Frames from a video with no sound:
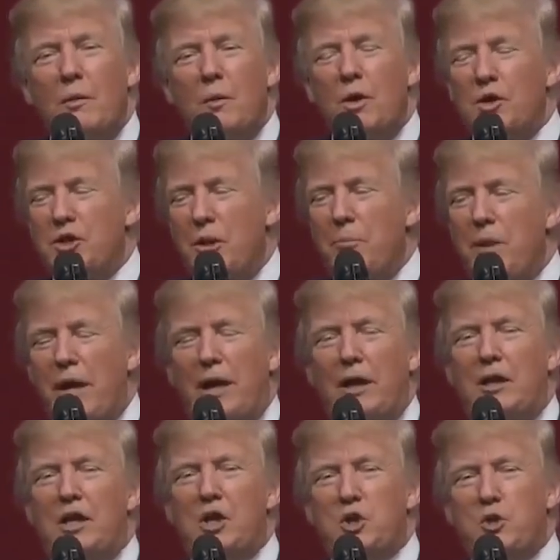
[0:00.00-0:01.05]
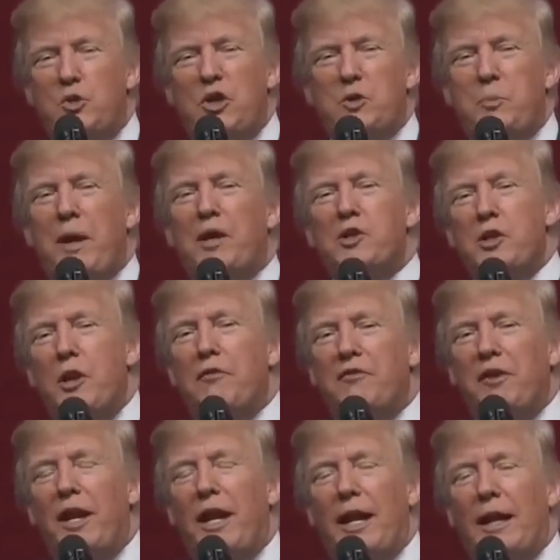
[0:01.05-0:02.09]
when somebody disrespects our
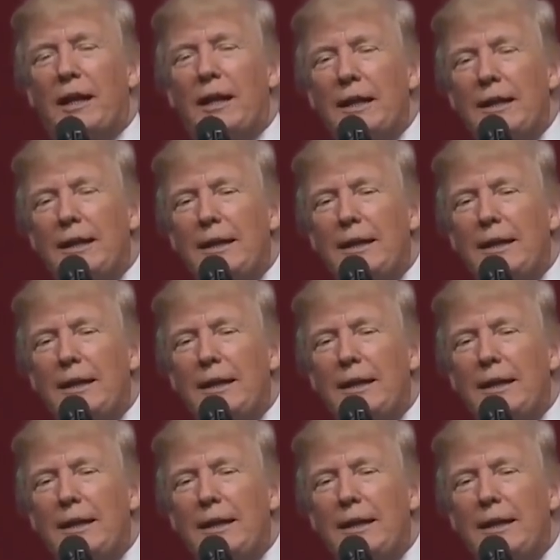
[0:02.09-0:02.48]
flag